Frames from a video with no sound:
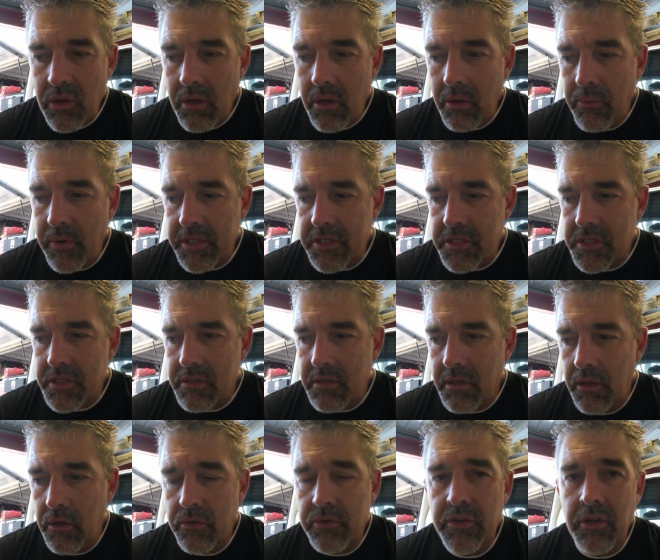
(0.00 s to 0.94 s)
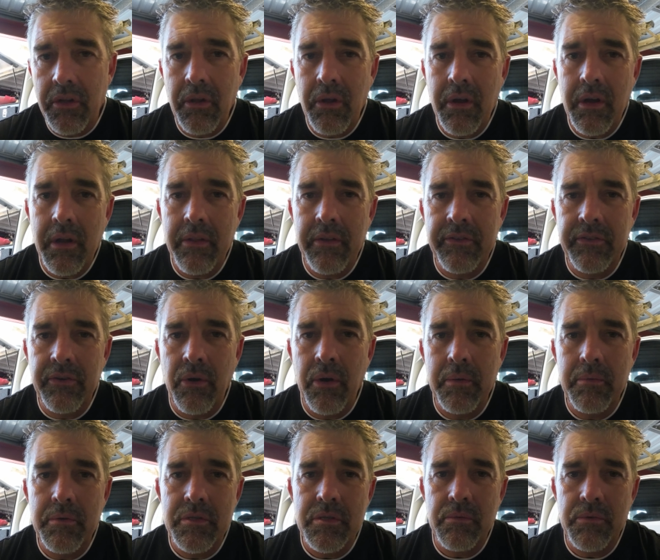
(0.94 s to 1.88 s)
which looked a lot at the
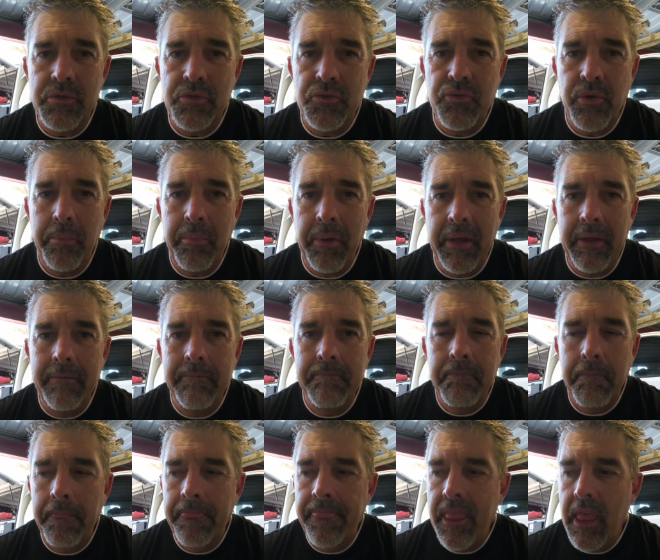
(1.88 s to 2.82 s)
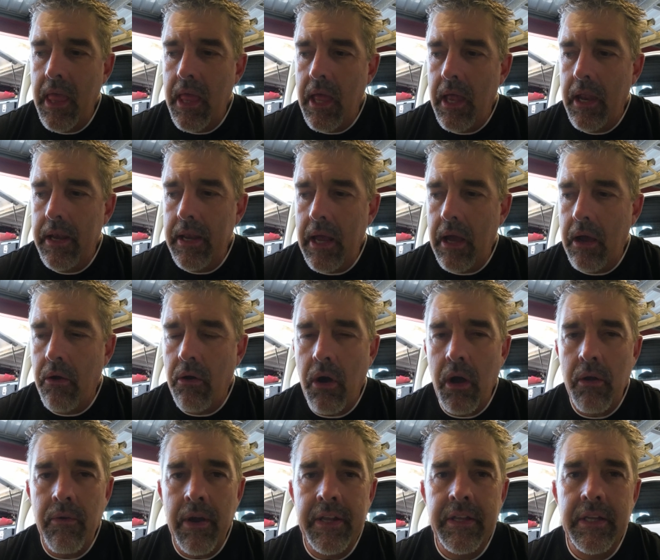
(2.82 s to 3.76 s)
time because it was dripping. Now,
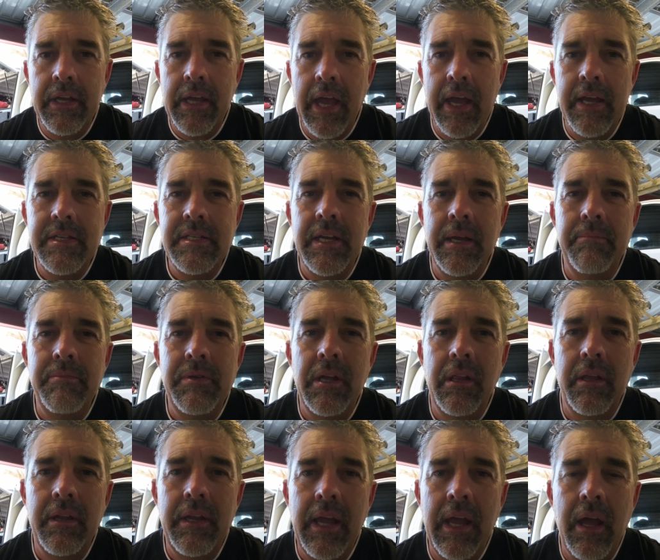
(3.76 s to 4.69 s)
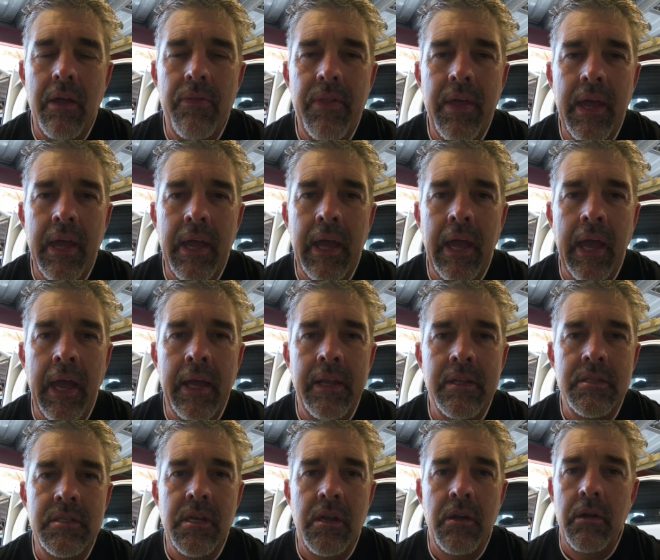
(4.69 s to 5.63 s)
I rang the KTM dealer down there
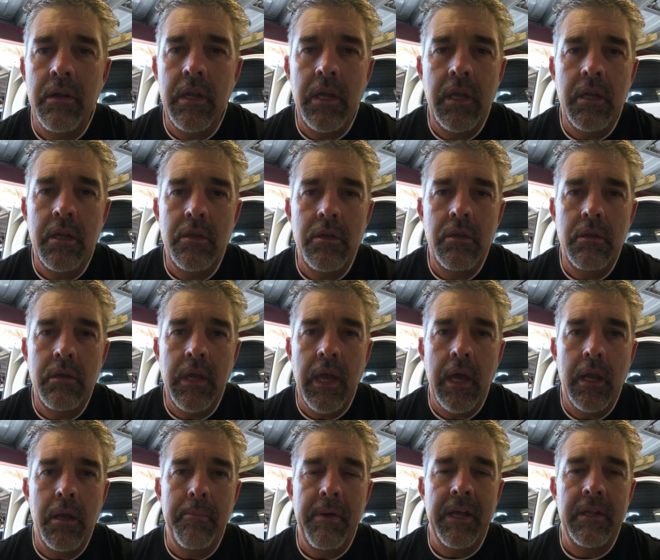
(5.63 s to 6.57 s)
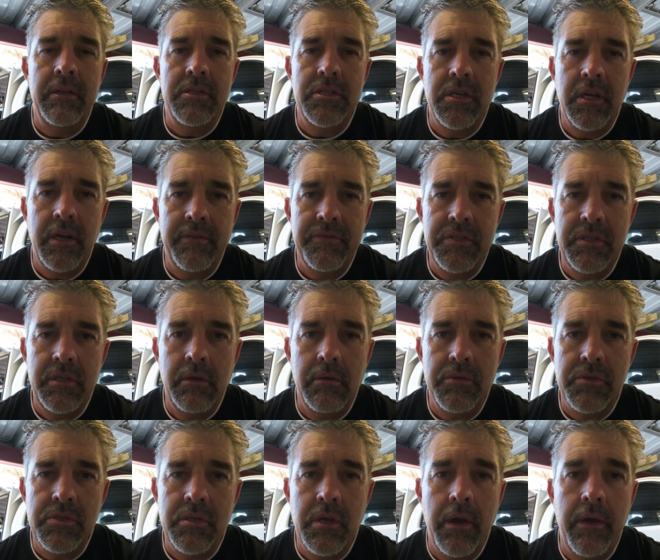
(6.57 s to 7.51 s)
and said I need a new counterbalance shaft
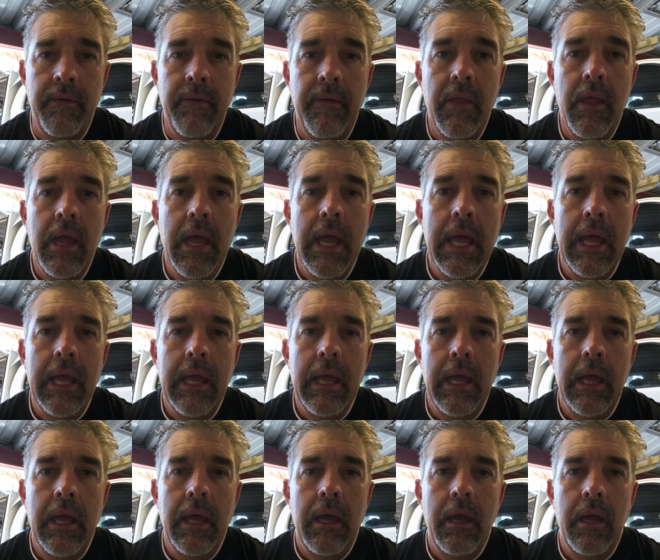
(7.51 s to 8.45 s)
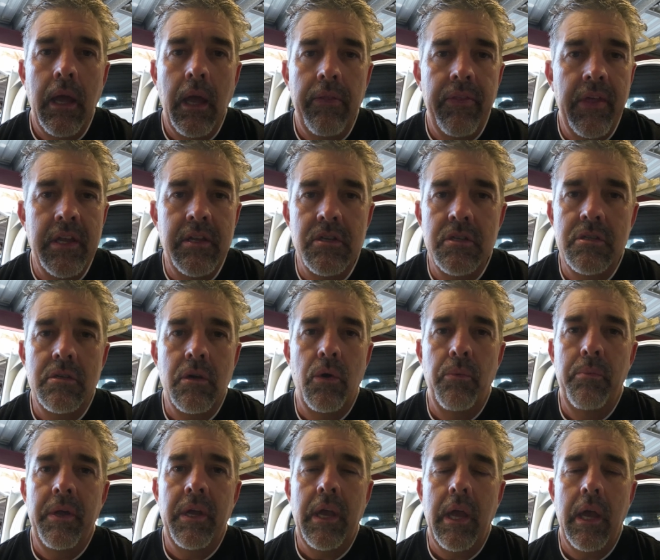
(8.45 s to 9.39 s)
seal. So they just
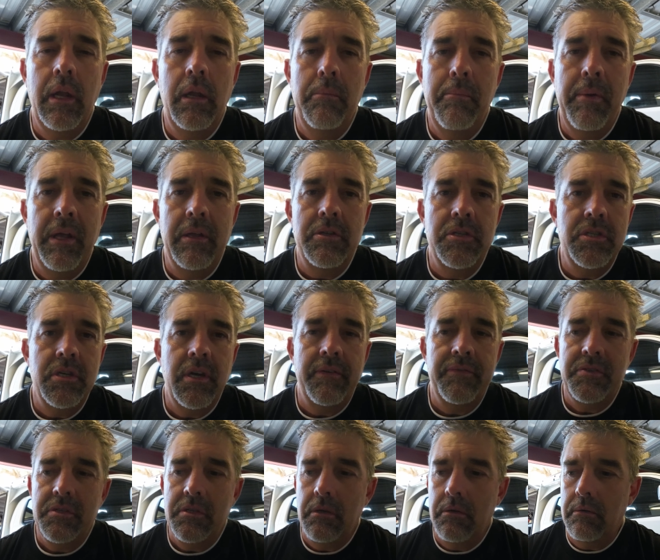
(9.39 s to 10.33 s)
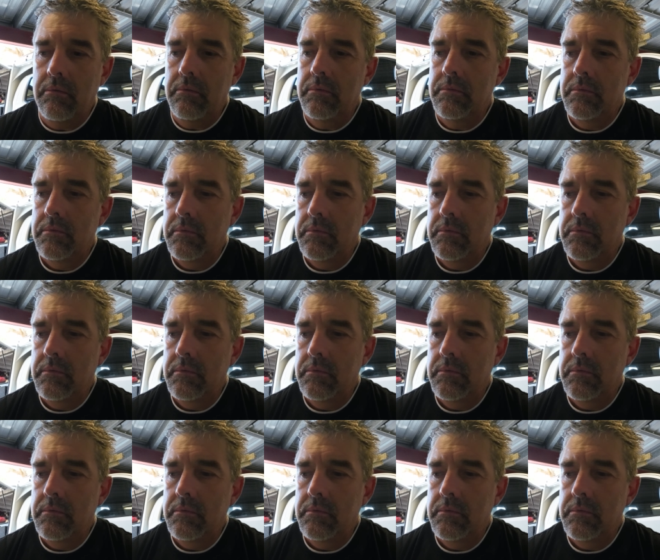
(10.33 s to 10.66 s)
sold me a counterbalance shaft seal.